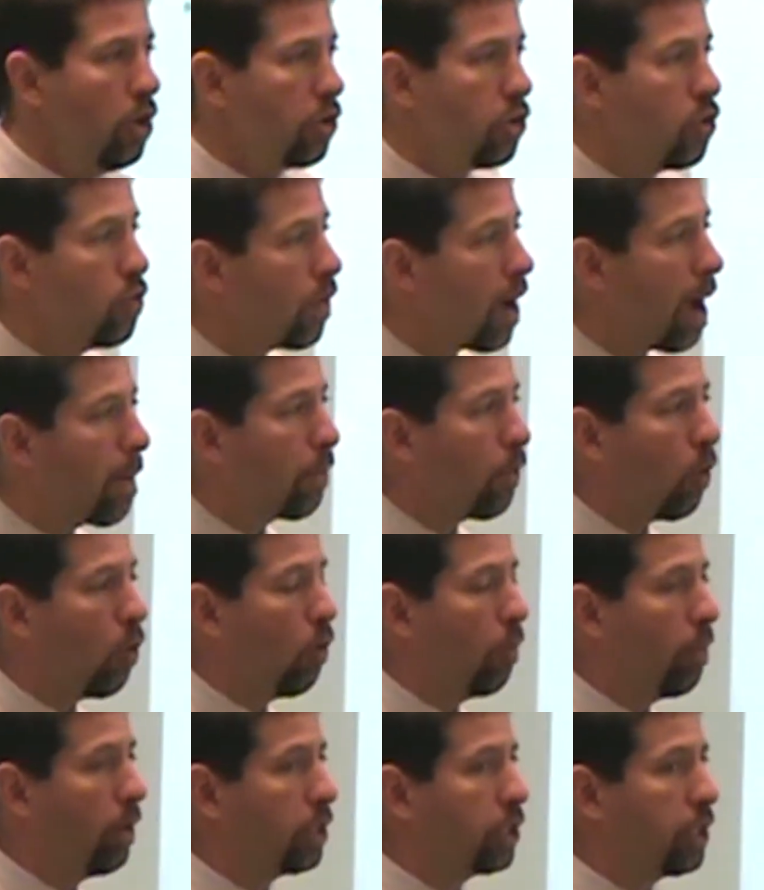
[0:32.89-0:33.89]
You wrap a
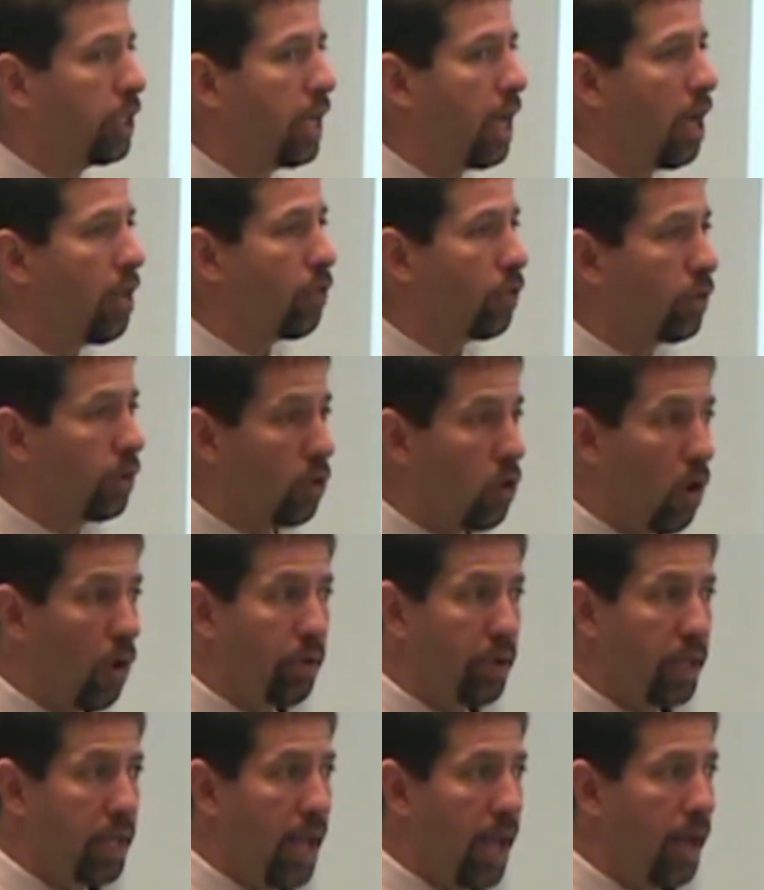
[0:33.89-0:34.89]
whole bunch together and
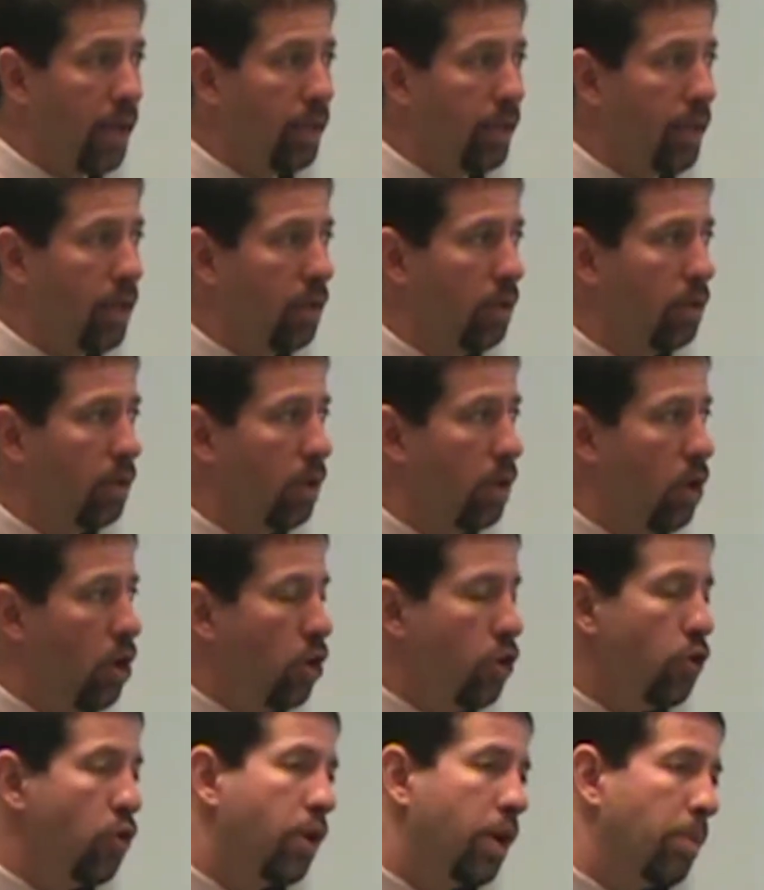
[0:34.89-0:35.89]
call it a ganglia,
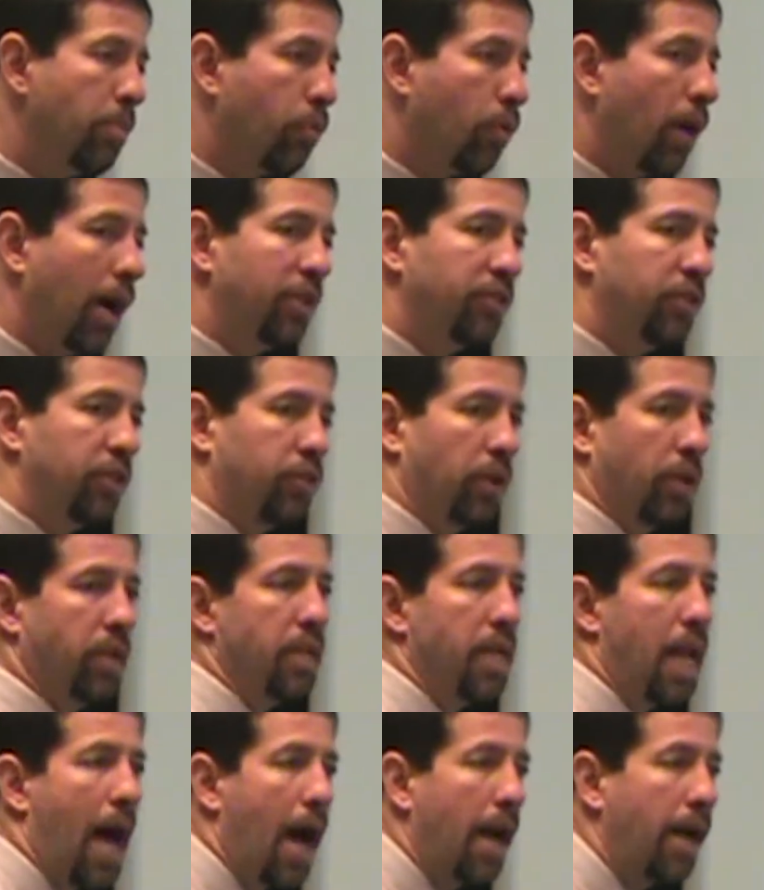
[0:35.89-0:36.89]
you can process a
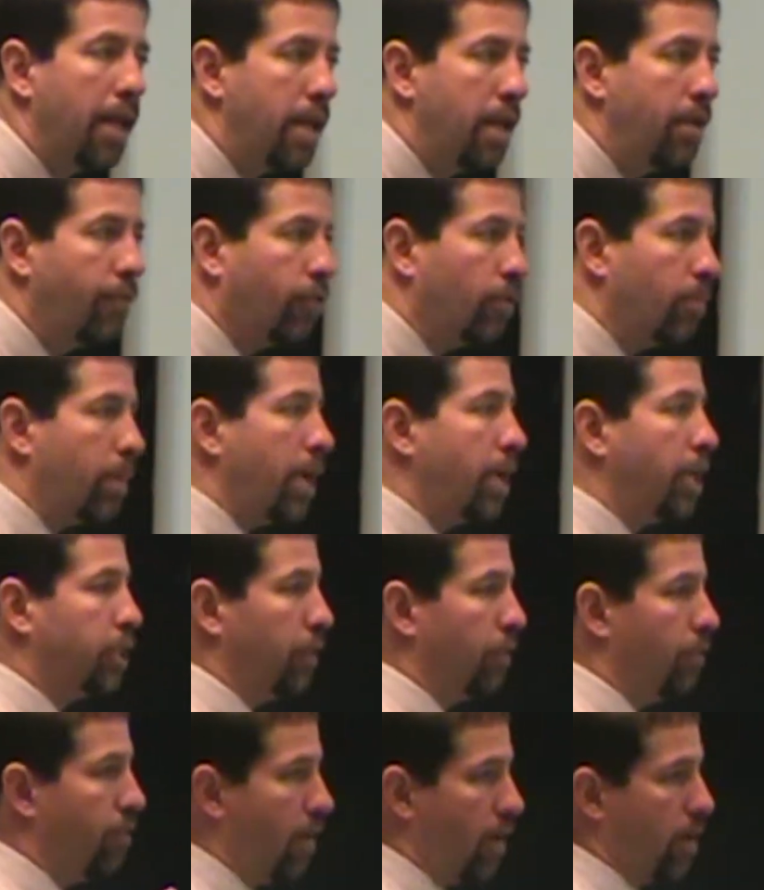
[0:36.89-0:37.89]
lot of
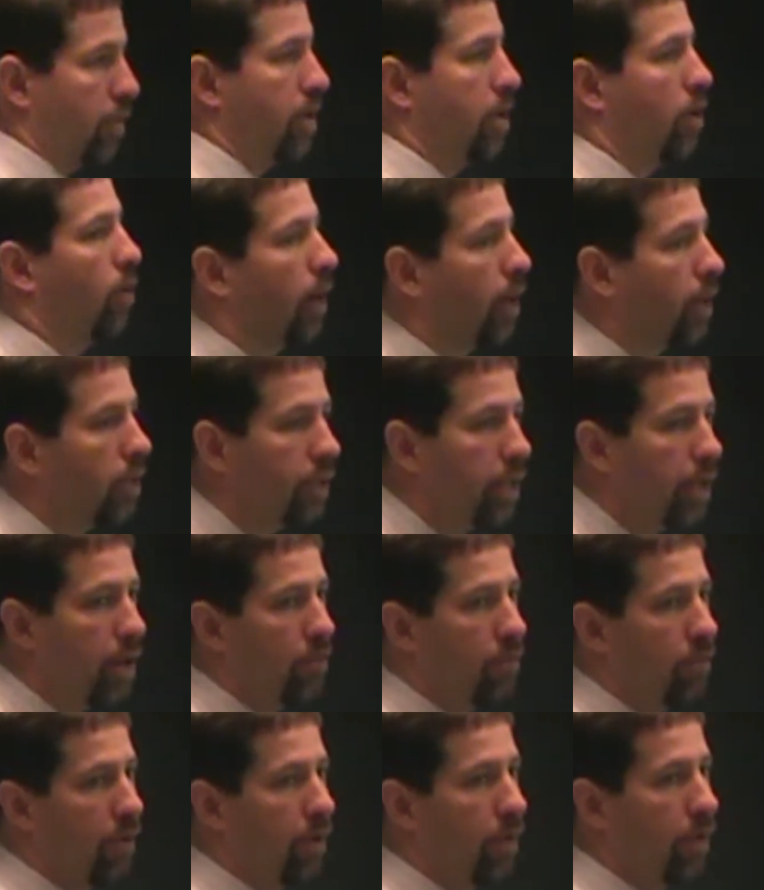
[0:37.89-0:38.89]
information very quickly
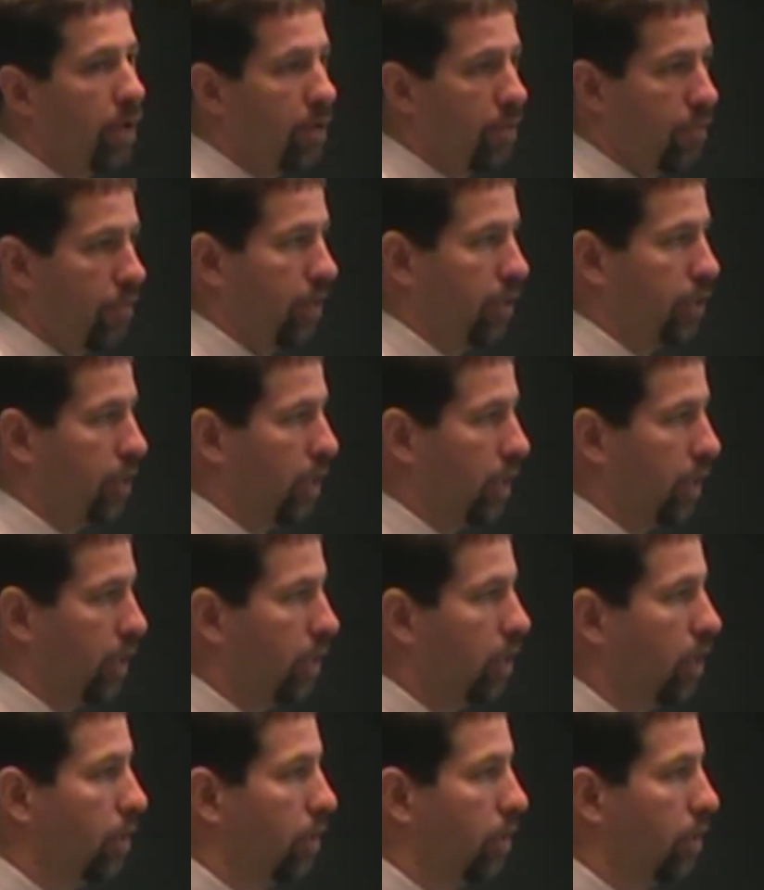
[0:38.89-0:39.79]
and very efficiently.